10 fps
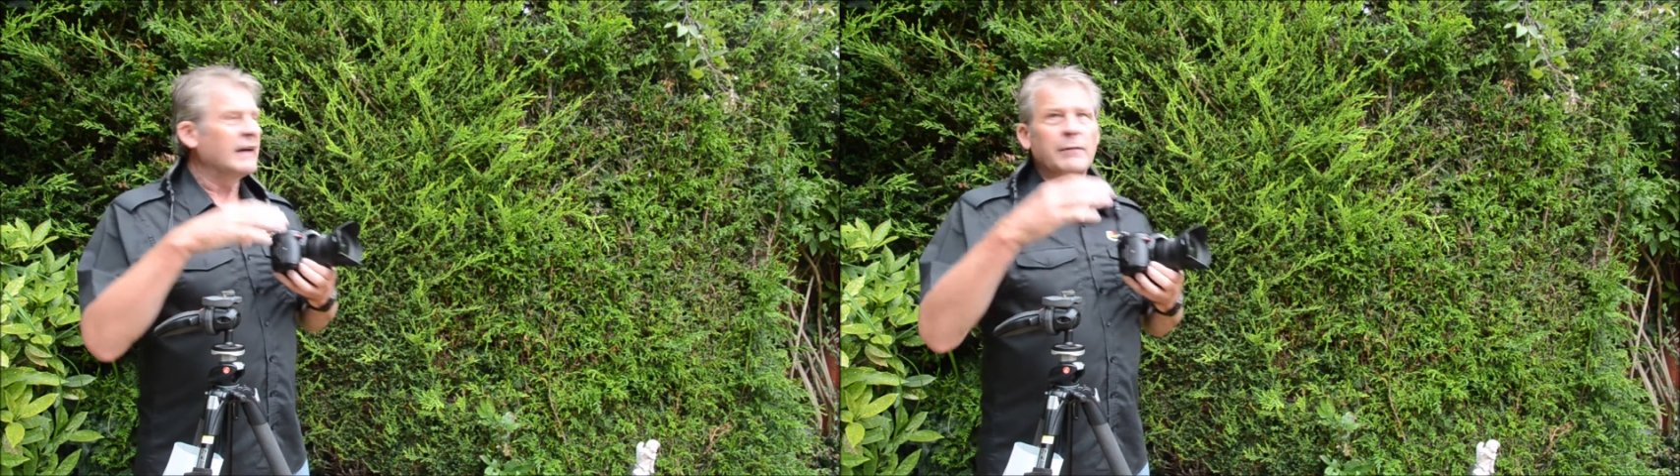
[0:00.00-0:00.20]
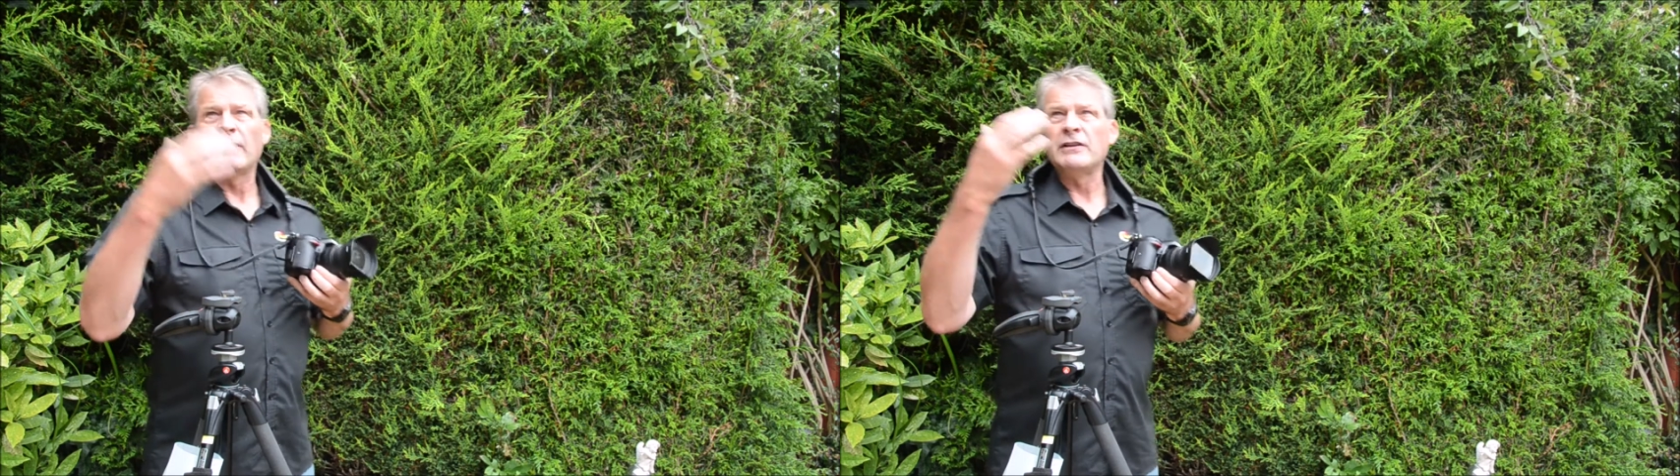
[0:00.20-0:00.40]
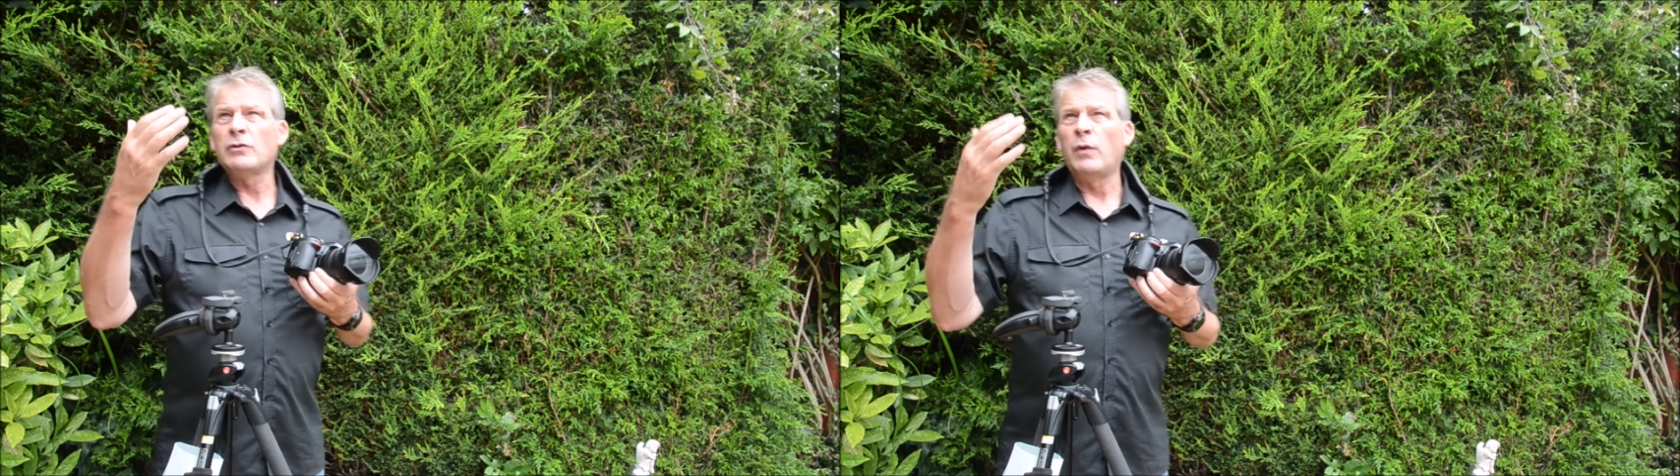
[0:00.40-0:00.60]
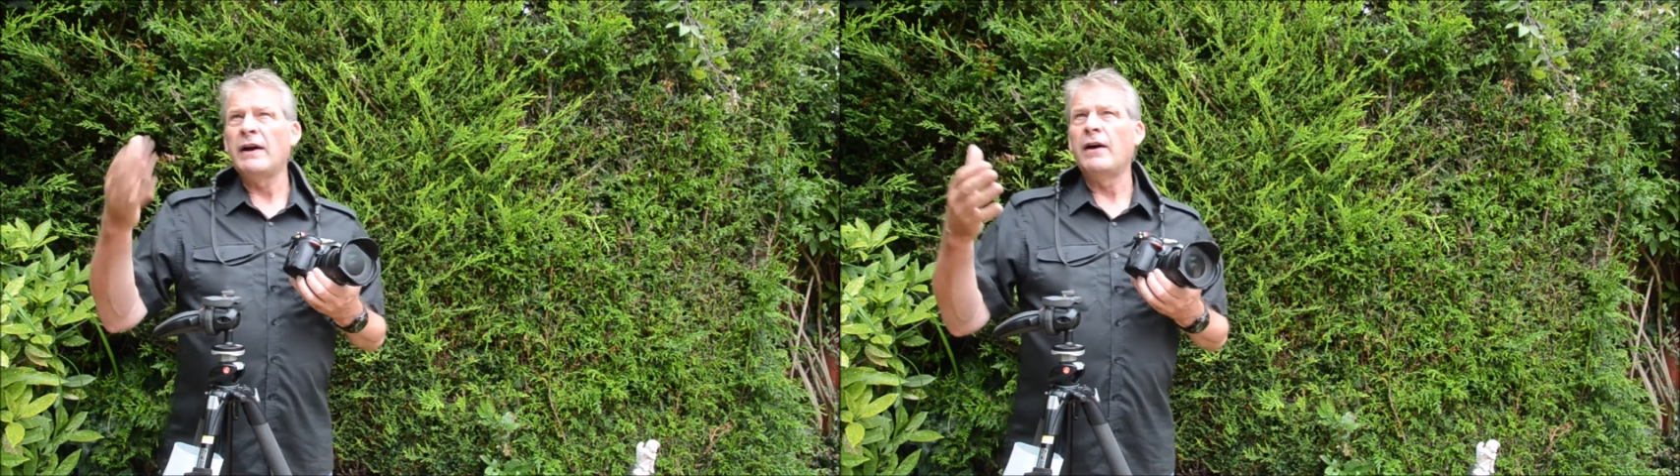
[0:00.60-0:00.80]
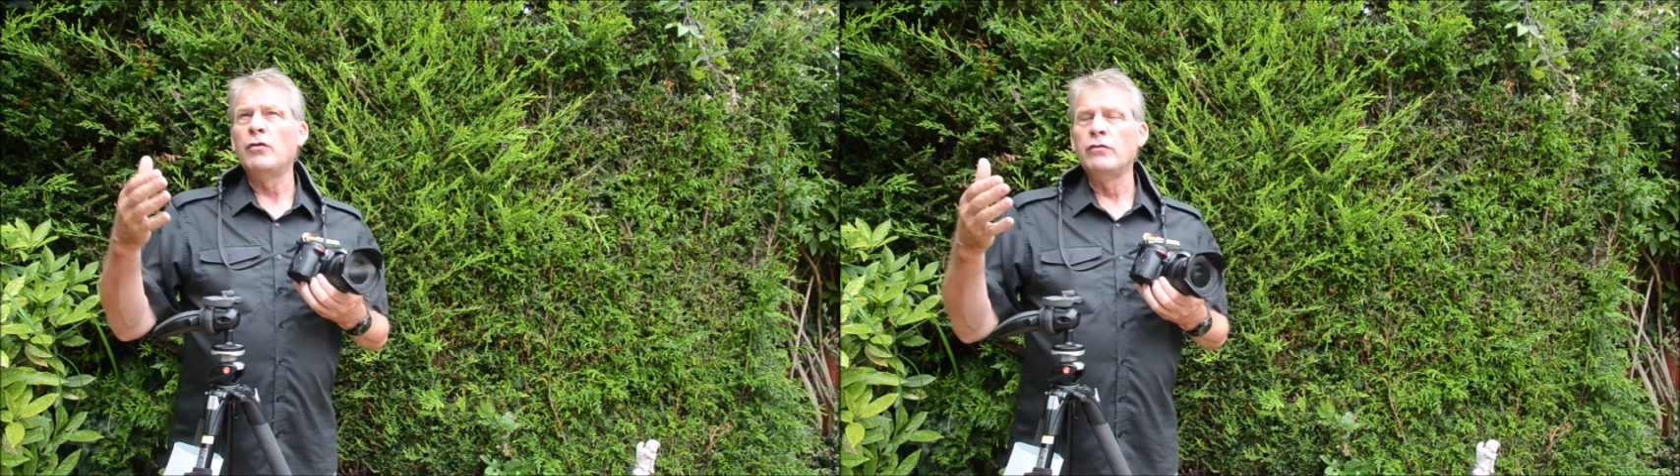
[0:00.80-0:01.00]
where it's quite
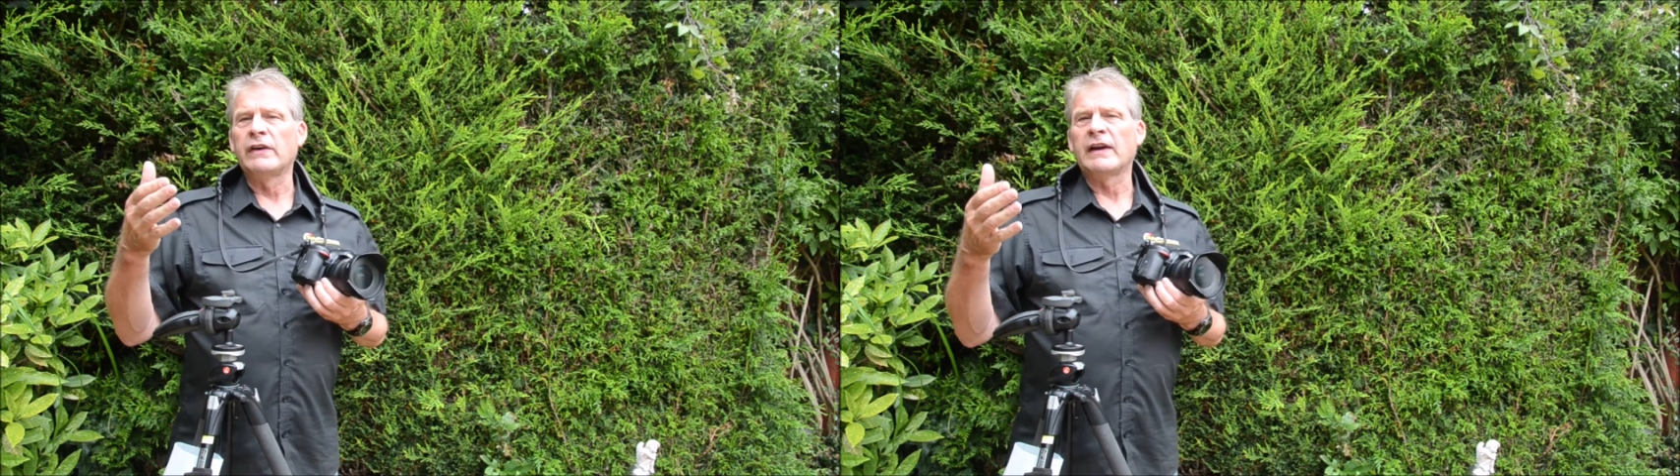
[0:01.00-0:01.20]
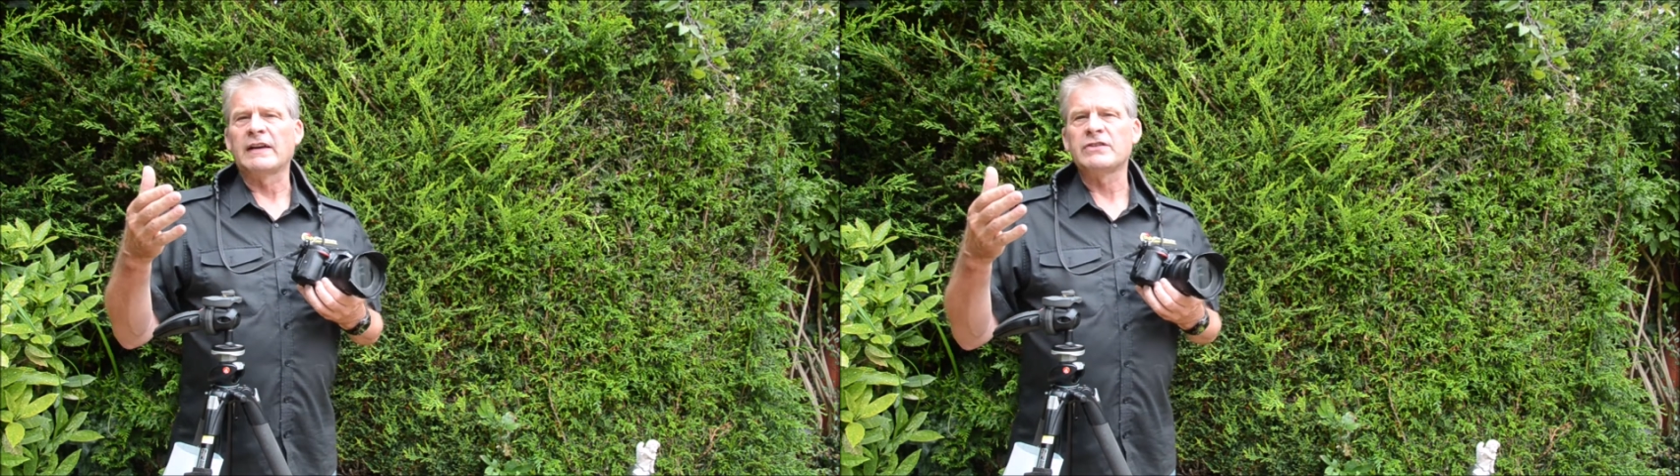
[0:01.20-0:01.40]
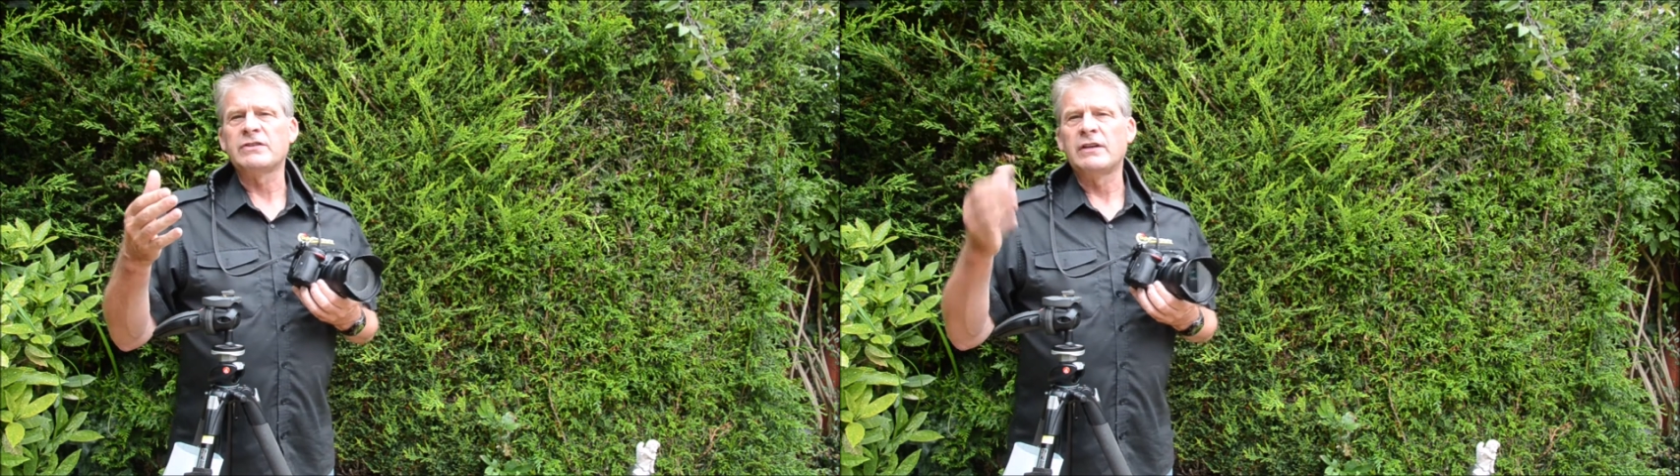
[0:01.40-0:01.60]
overcast,